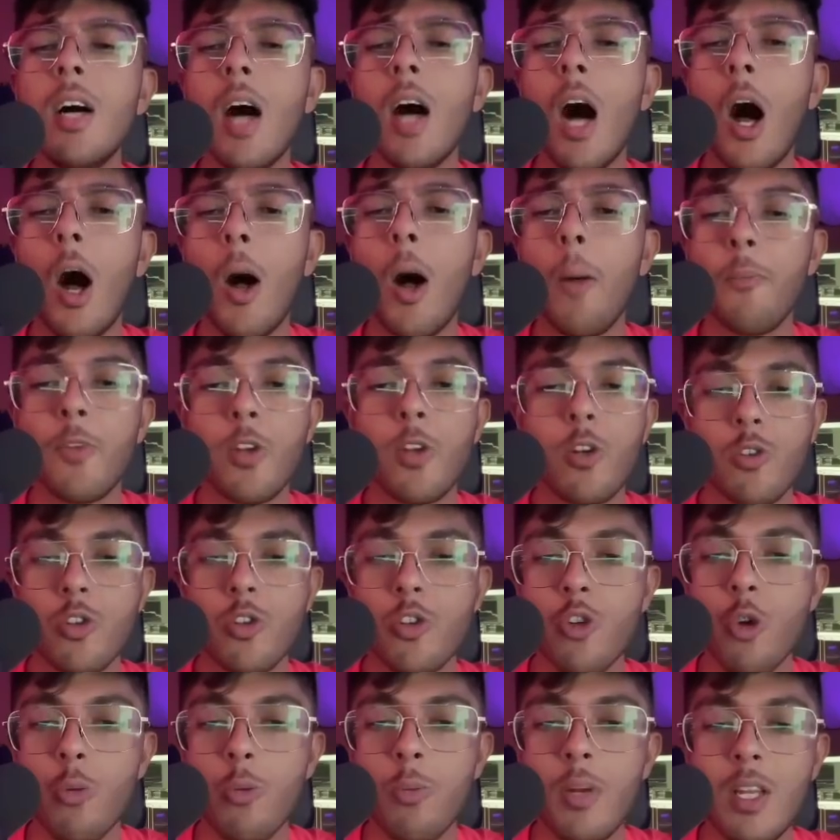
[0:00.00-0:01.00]

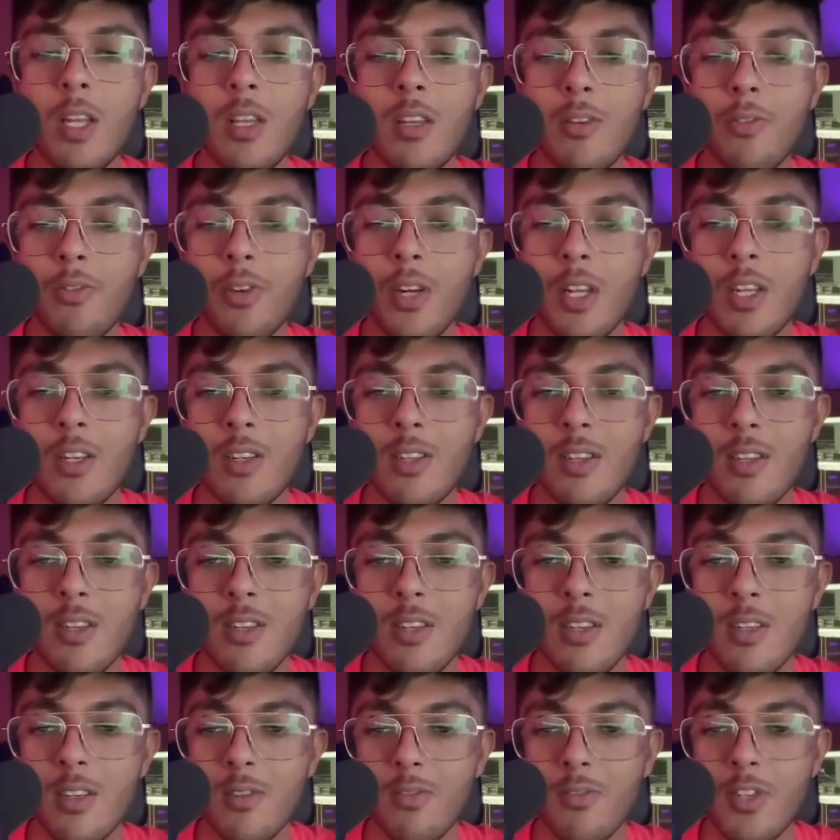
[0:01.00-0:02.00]
So many different
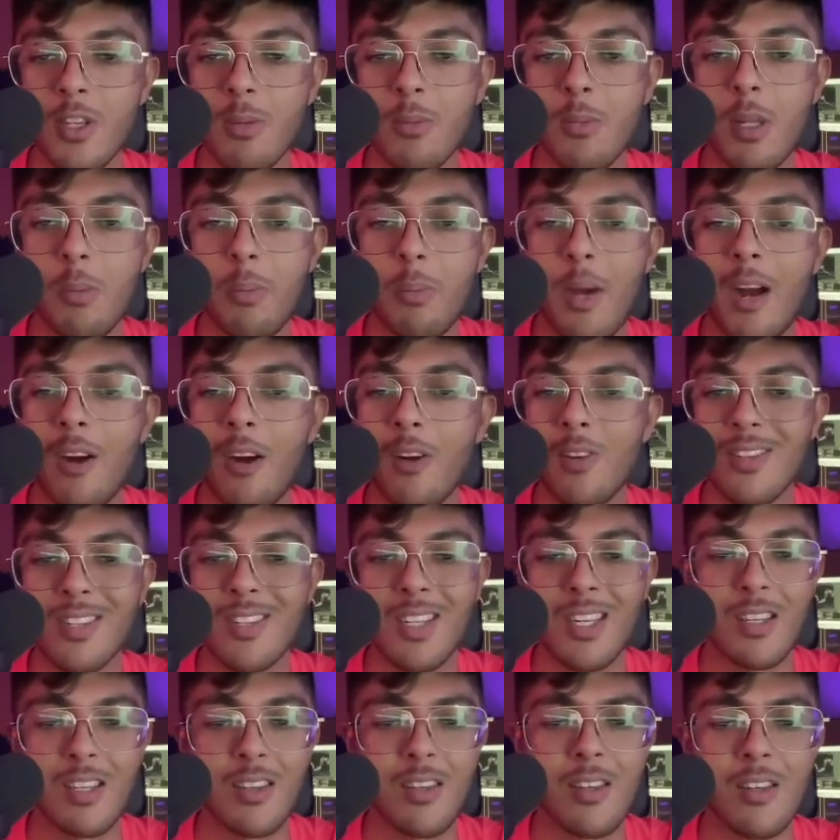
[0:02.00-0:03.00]
instances of similar patterns
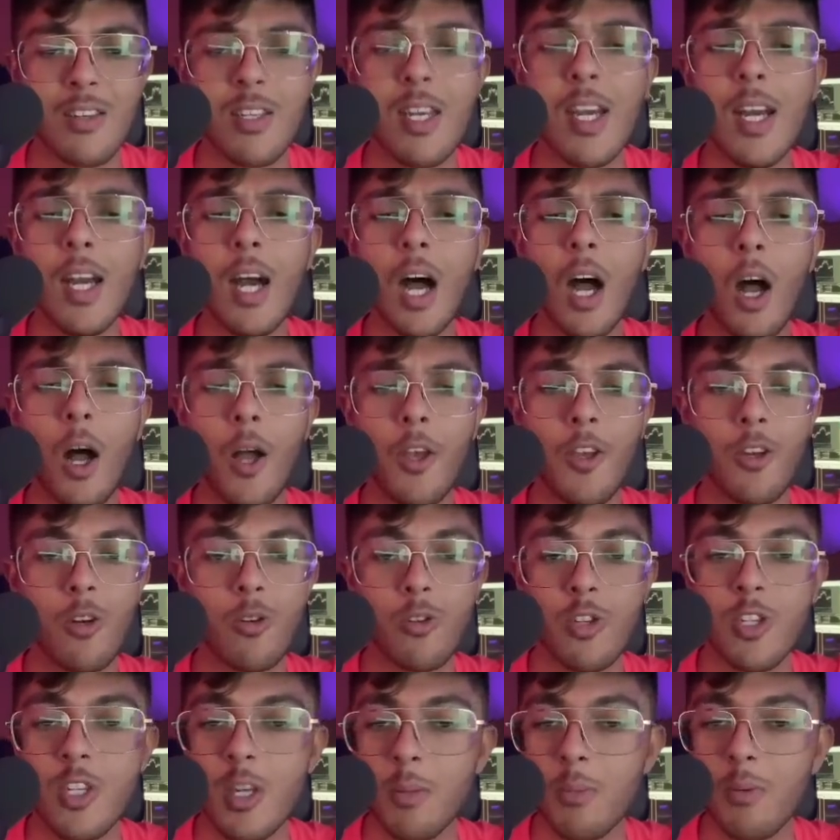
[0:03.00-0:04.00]
like this,
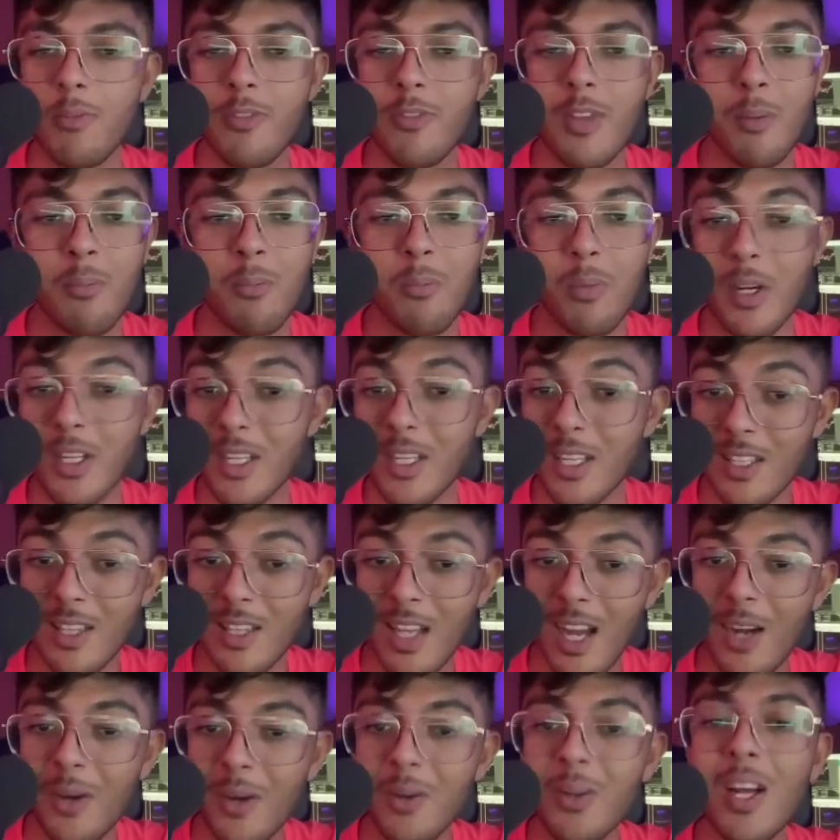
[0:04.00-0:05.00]
some of them breaking
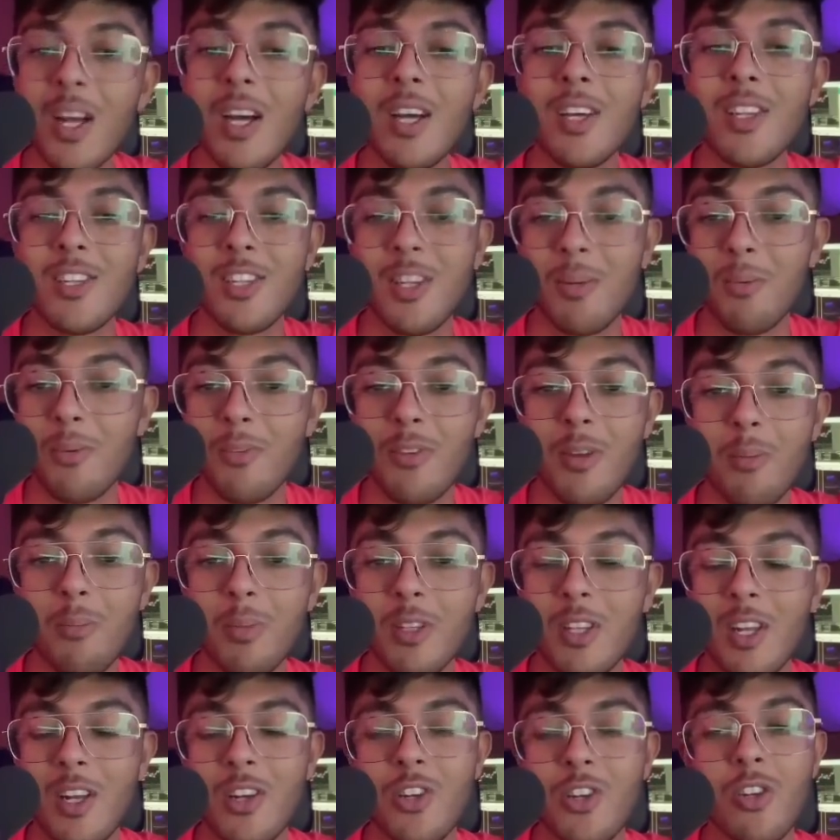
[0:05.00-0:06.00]
down, some of them
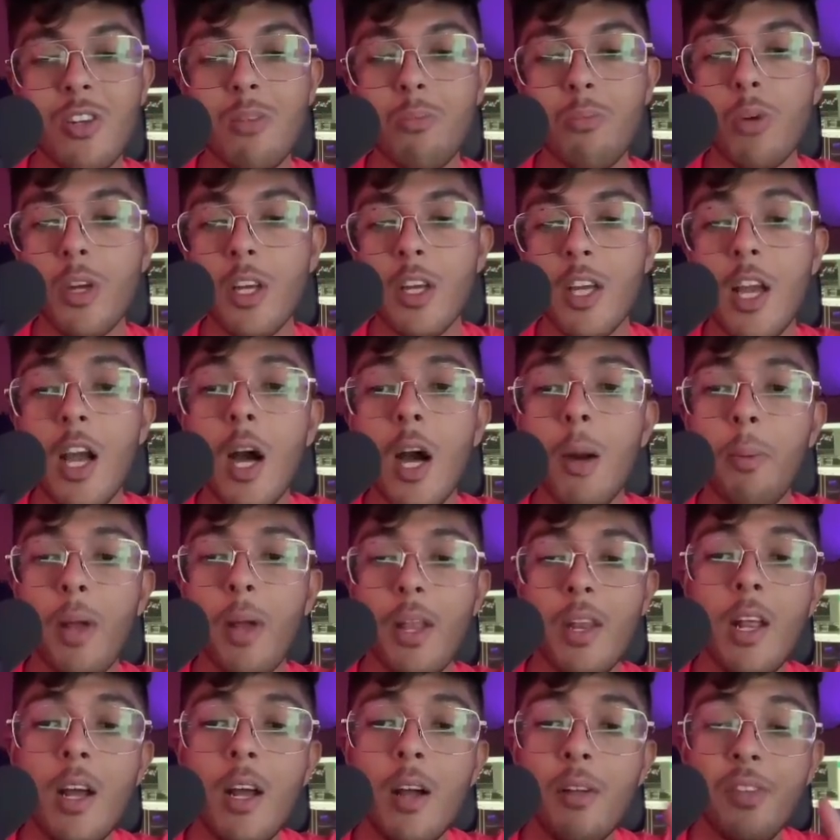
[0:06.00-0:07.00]
potentially breaking up. And
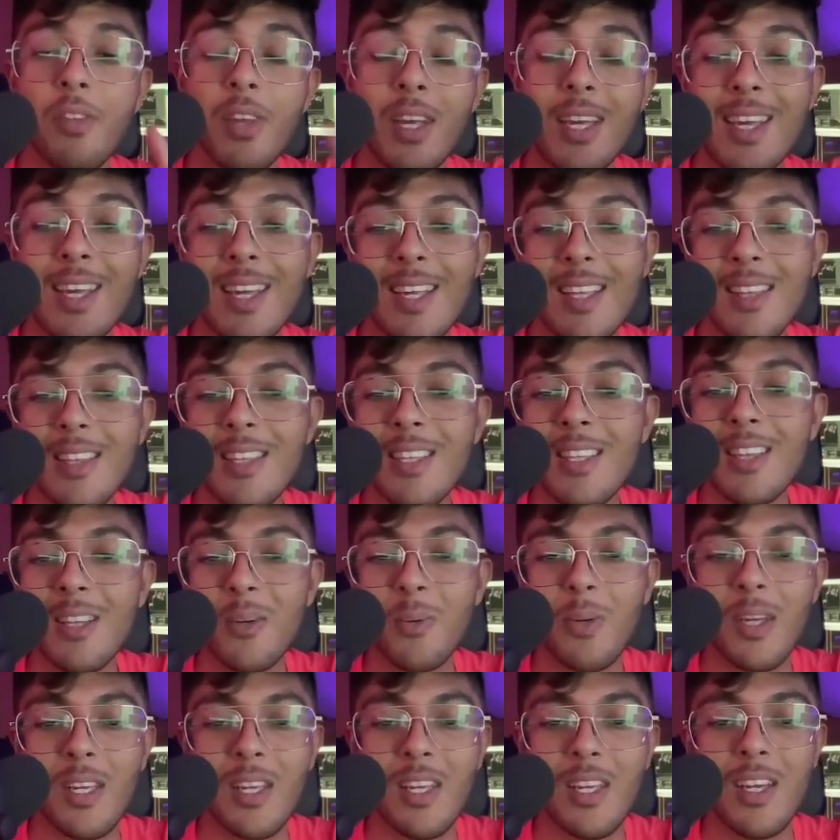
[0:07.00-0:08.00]
the key thing that
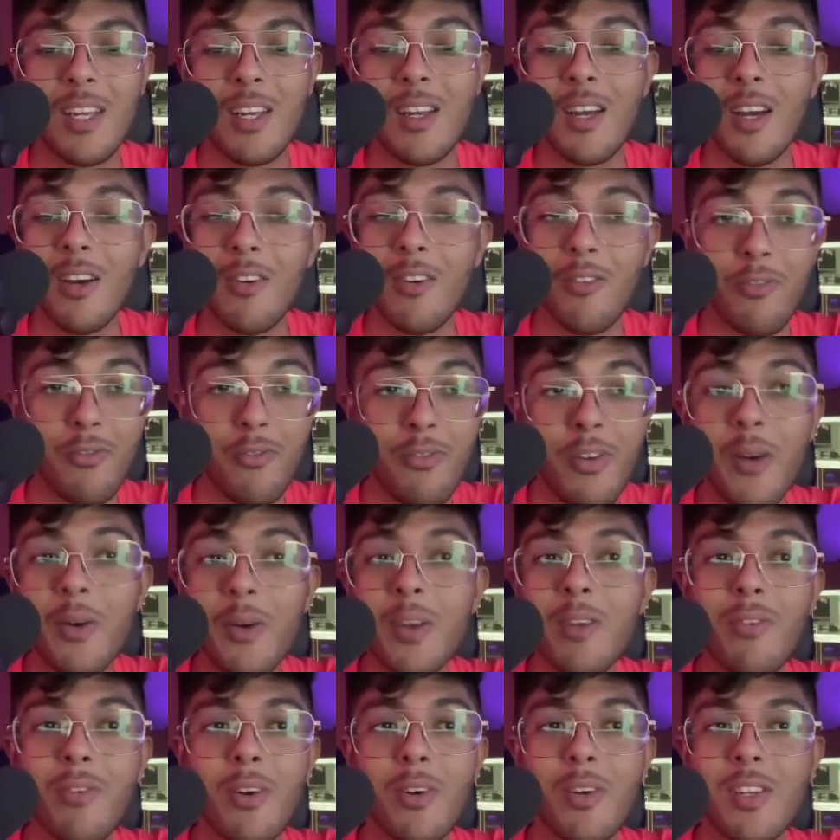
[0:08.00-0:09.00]
we need
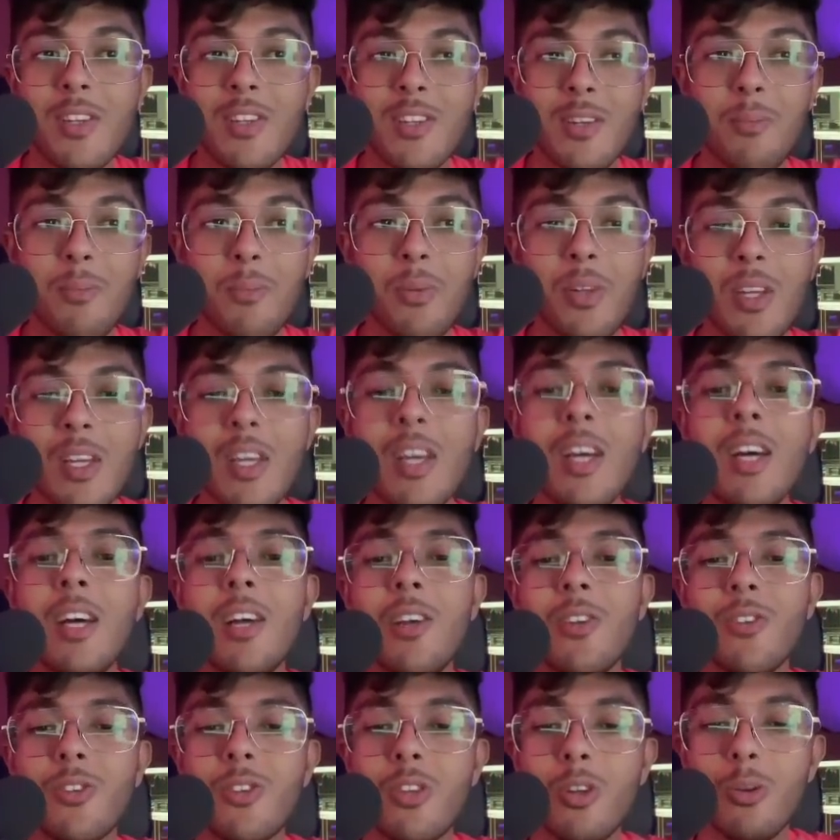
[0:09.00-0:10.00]
very simply
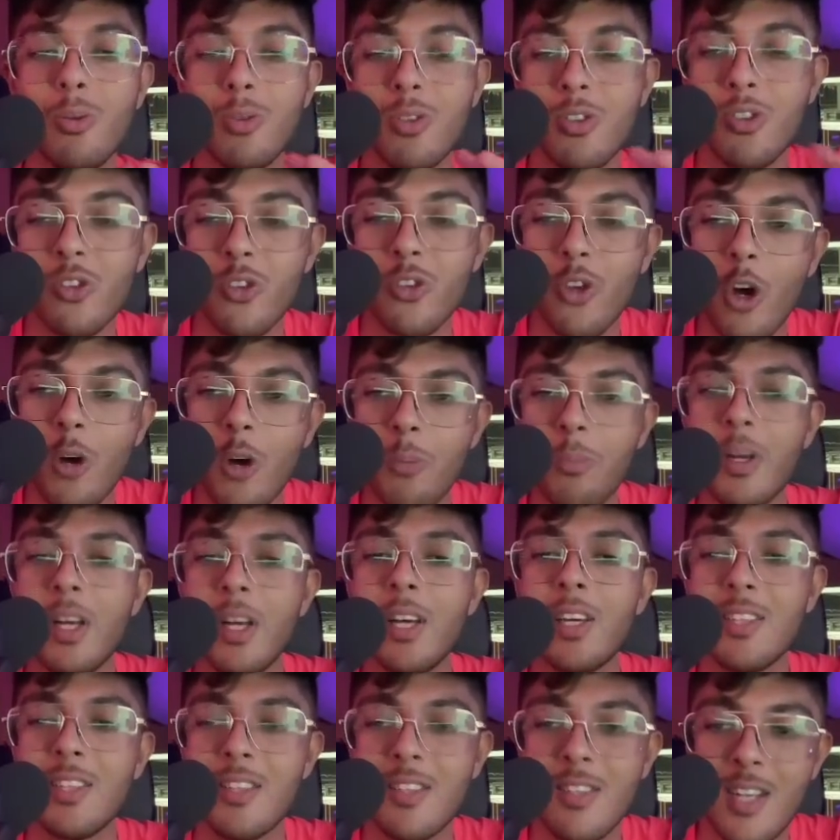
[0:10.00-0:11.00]
is to stop
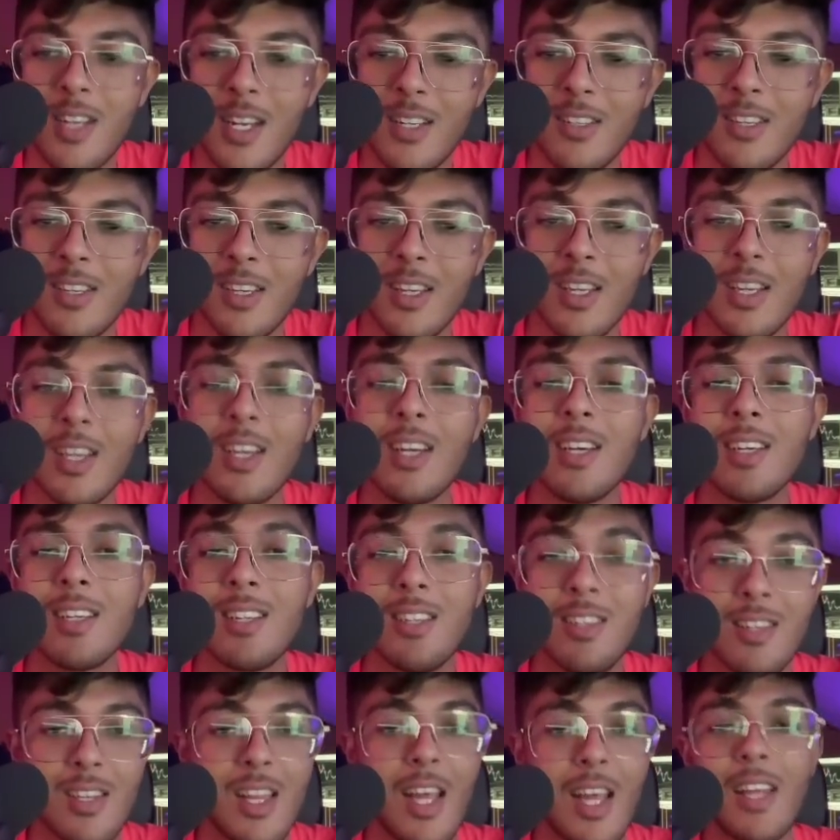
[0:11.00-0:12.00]
setting
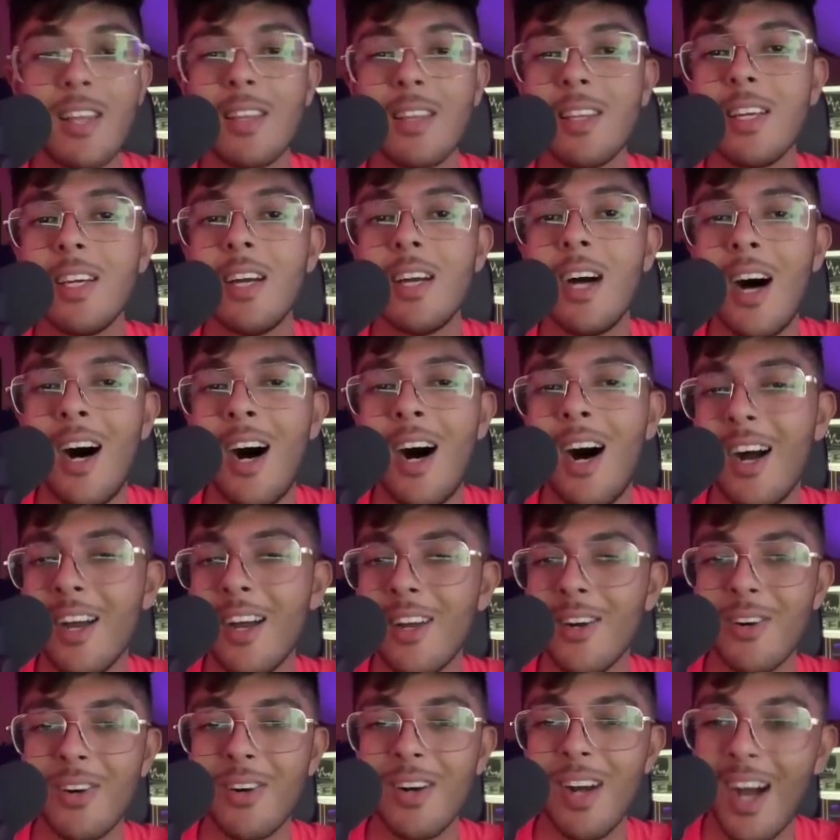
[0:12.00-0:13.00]
slightly
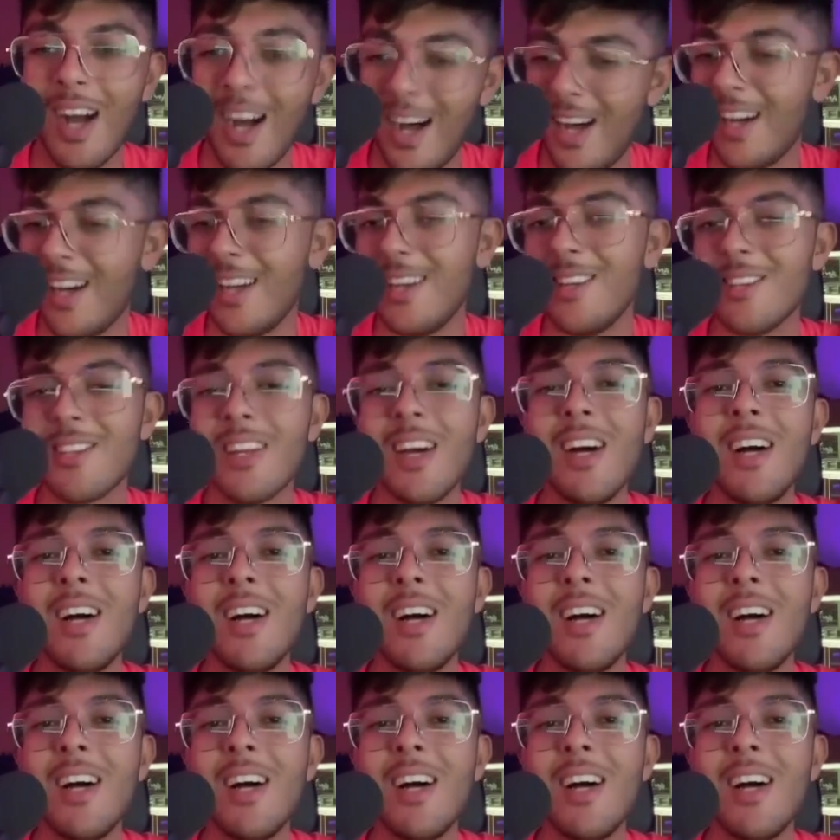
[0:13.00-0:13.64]
higher highs.